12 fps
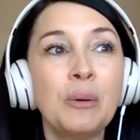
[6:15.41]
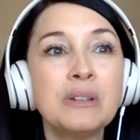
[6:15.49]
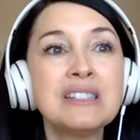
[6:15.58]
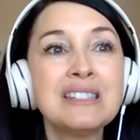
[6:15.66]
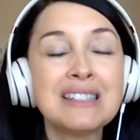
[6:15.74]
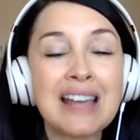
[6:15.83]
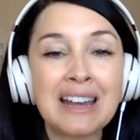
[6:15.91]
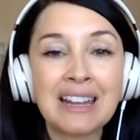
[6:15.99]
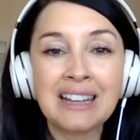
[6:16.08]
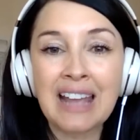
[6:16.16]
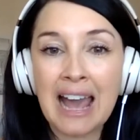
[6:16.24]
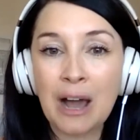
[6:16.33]

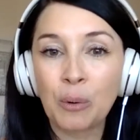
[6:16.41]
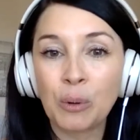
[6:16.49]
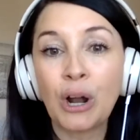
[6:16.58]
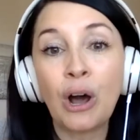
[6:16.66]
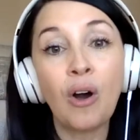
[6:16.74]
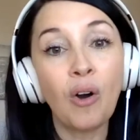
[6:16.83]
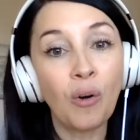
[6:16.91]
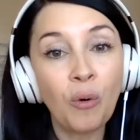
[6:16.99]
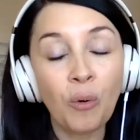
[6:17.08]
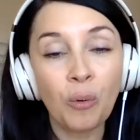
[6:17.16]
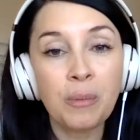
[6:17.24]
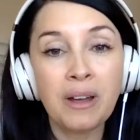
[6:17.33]
setting our
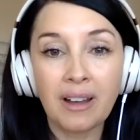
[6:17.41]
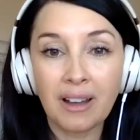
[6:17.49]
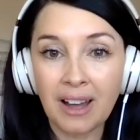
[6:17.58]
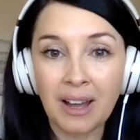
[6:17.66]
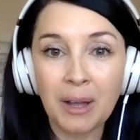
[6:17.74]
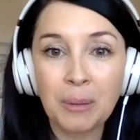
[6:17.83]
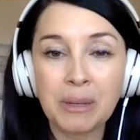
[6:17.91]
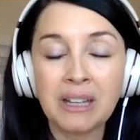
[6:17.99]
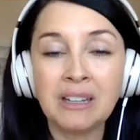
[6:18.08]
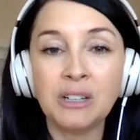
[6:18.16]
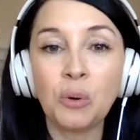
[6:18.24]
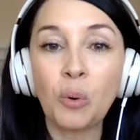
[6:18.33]
home up
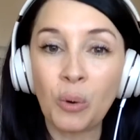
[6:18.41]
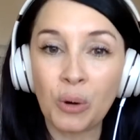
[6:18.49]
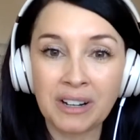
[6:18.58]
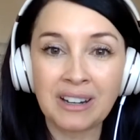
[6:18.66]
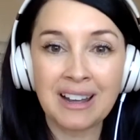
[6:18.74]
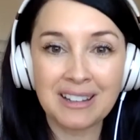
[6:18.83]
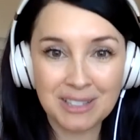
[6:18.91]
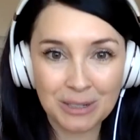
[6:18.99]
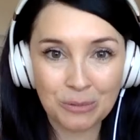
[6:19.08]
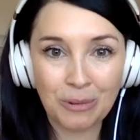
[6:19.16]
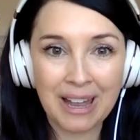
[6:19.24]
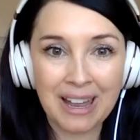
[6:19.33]
in an organized
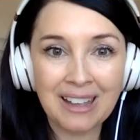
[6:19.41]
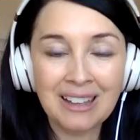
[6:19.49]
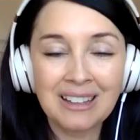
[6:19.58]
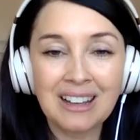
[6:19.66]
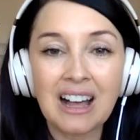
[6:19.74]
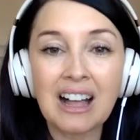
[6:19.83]
way